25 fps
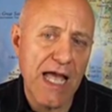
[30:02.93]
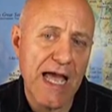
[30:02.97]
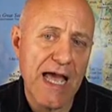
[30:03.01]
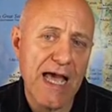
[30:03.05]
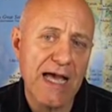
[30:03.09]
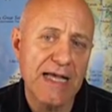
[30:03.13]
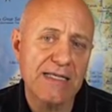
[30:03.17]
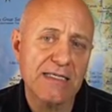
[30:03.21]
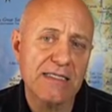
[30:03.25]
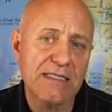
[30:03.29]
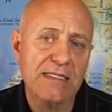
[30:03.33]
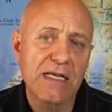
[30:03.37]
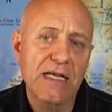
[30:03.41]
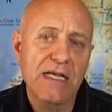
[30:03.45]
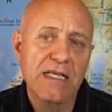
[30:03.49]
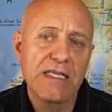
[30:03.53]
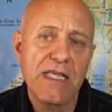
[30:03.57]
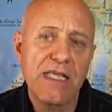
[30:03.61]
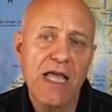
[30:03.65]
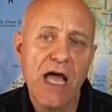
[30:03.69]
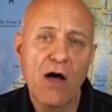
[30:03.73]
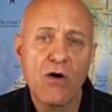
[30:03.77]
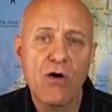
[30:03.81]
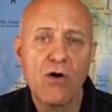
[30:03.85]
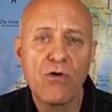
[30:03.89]
as
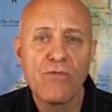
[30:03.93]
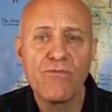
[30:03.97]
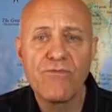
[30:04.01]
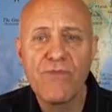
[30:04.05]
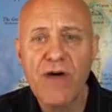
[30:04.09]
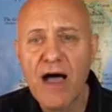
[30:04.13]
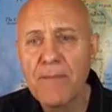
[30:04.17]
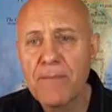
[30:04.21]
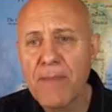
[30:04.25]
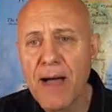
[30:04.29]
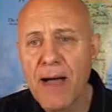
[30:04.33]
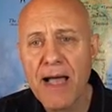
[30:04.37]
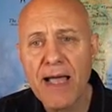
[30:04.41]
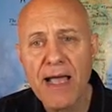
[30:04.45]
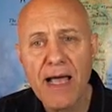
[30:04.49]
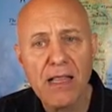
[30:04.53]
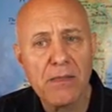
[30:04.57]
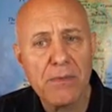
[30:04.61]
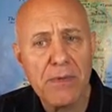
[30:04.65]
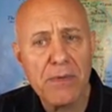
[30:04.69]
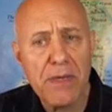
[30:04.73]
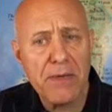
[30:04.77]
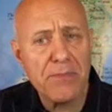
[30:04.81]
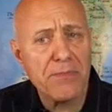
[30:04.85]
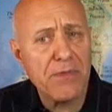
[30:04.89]
Yehovah, my
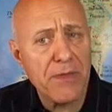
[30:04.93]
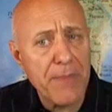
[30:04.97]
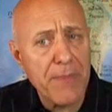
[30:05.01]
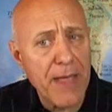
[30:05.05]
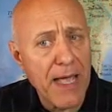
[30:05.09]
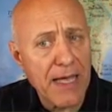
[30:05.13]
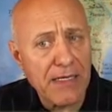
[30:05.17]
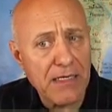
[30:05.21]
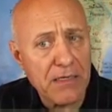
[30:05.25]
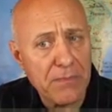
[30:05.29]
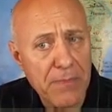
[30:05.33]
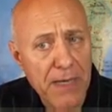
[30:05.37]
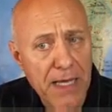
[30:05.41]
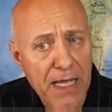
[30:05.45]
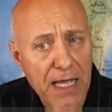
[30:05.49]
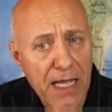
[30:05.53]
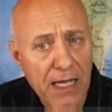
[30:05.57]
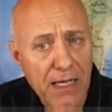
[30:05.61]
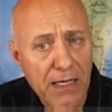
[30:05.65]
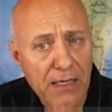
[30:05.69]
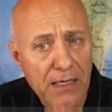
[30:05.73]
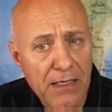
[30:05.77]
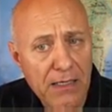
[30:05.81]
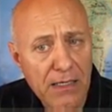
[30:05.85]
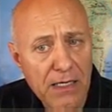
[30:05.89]
Elohim, commanded
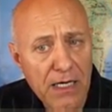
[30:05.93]
me,